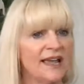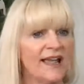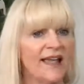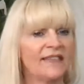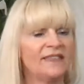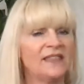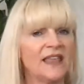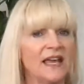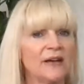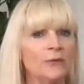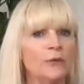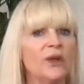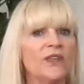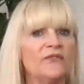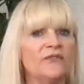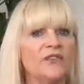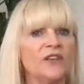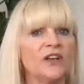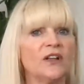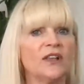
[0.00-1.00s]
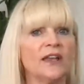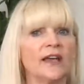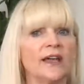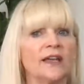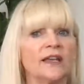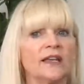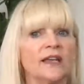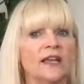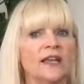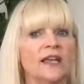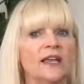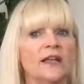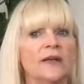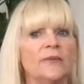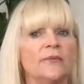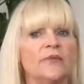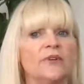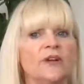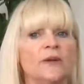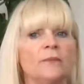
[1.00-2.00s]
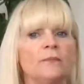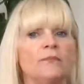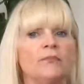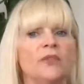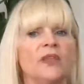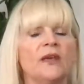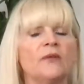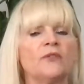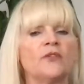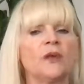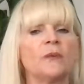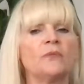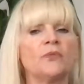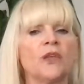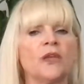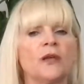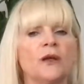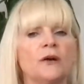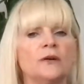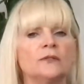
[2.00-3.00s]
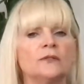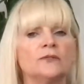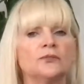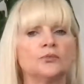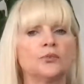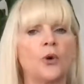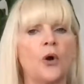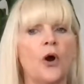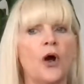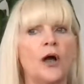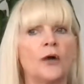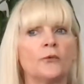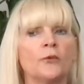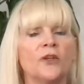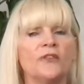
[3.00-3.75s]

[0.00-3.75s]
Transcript: And then we feel like if something goes wrong,